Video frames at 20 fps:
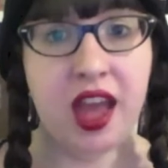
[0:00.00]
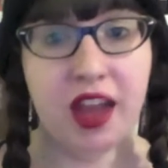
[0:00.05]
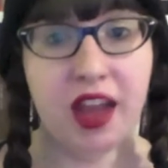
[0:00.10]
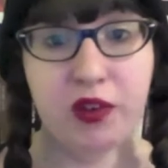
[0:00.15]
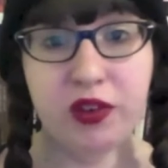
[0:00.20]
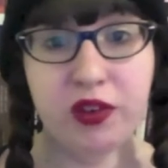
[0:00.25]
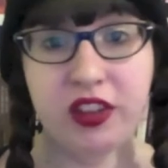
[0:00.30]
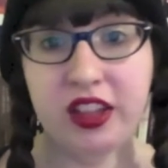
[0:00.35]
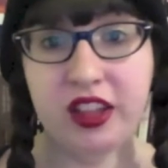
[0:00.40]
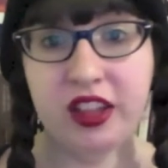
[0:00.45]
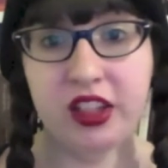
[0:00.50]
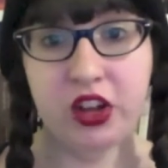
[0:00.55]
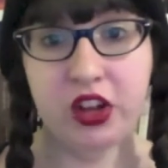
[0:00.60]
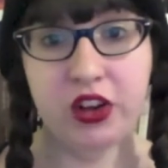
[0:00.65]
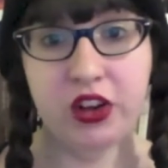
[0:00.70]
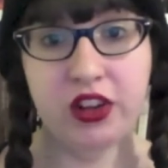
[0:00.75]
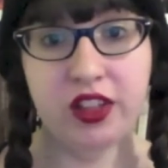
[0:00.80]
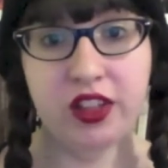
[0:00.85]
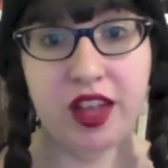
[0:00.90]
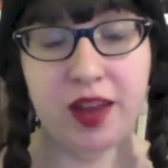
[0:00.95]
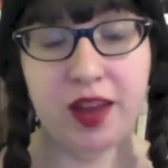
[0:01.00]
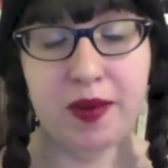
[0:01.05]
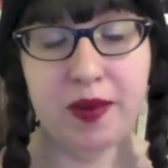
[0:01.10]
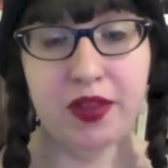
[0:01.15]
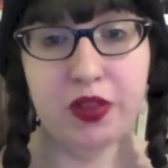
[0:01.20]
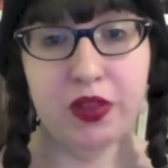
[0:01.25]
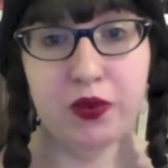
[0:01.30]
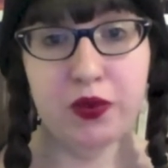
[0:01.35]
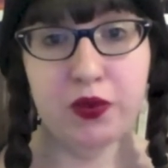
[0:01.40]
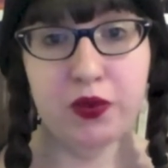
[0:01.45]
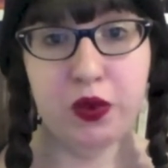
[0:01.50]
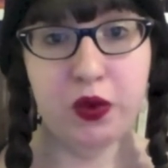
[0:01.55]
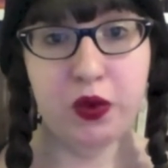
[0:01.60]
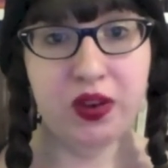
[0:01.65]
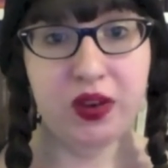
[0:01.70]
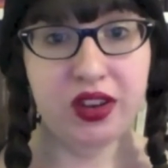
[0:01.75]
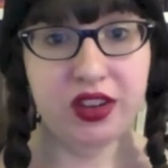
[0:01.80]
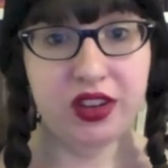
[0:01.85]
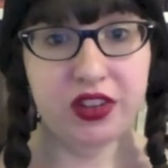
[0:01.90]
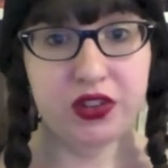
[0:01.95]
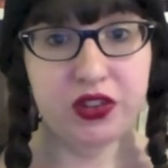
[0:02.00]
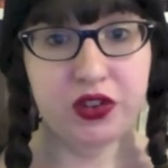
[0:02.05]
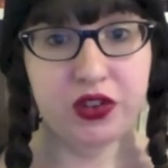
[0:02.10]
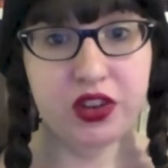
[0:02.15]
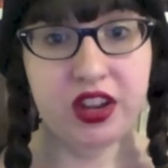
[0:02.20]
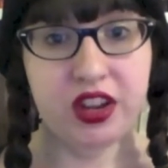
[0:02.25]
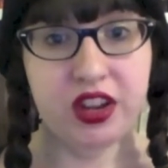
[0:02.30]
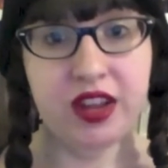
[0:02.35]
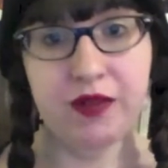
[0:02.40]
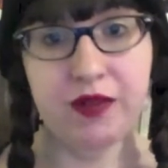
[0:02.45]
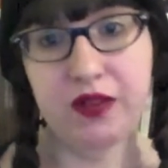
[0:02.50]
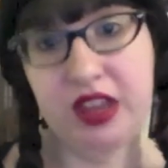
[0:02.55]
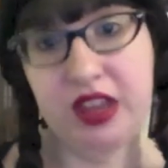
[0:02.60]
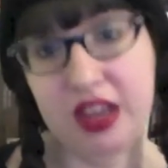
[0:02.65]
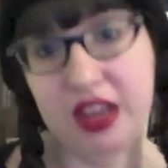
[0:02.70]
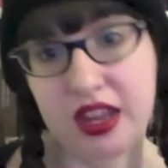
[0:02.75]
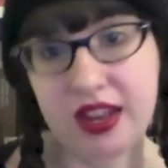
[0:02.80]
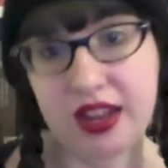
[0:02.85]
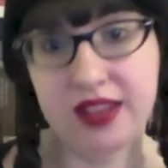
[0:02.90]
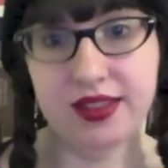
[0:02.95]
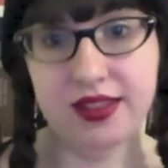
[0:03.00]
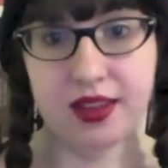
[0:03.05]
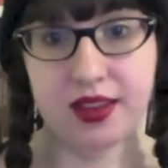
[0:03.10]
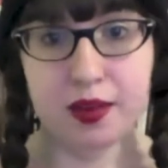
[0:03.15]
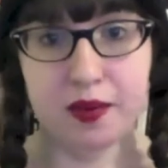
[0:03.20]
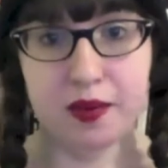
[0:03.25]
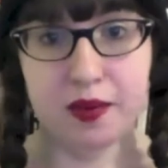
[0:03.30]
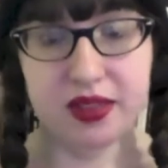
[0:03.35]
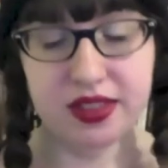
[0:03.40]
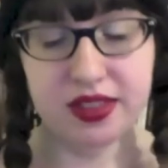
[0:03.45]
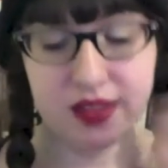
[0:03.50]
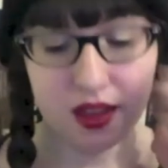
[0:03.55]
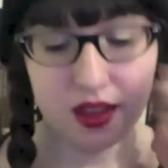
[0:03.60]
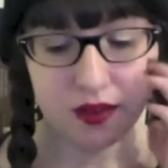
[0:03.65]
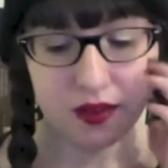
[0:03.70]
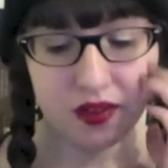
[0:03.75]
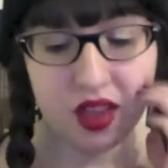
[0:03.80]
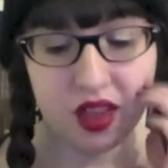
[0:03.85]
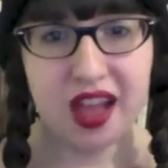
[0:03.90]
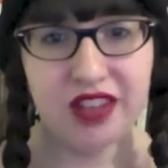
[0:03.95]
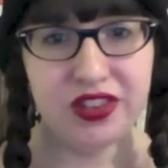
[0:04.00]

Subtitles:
I really learned a lot about the food industry and veganism and stuff.